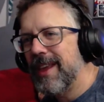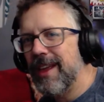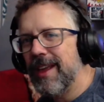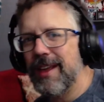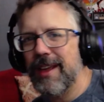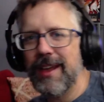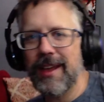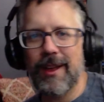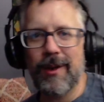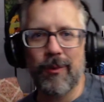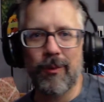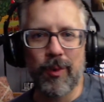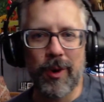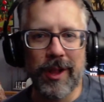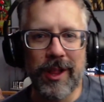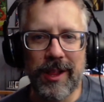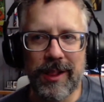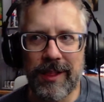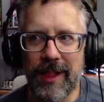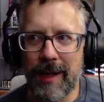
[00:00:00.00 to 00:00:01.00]
It
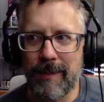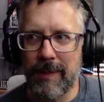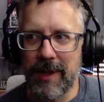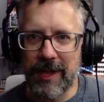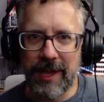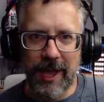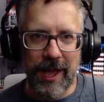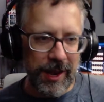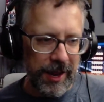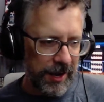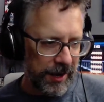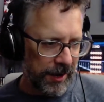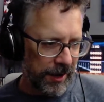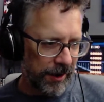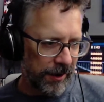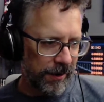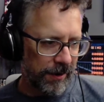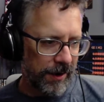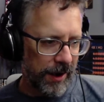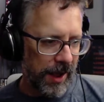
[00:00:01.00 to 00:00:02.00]
really let me get in
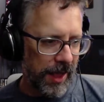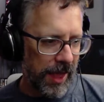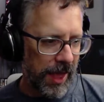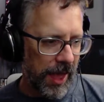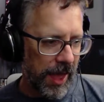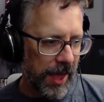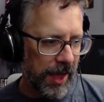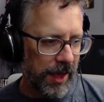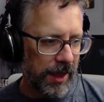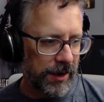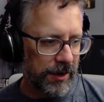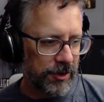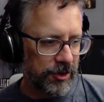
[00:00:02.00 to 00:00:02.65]
here and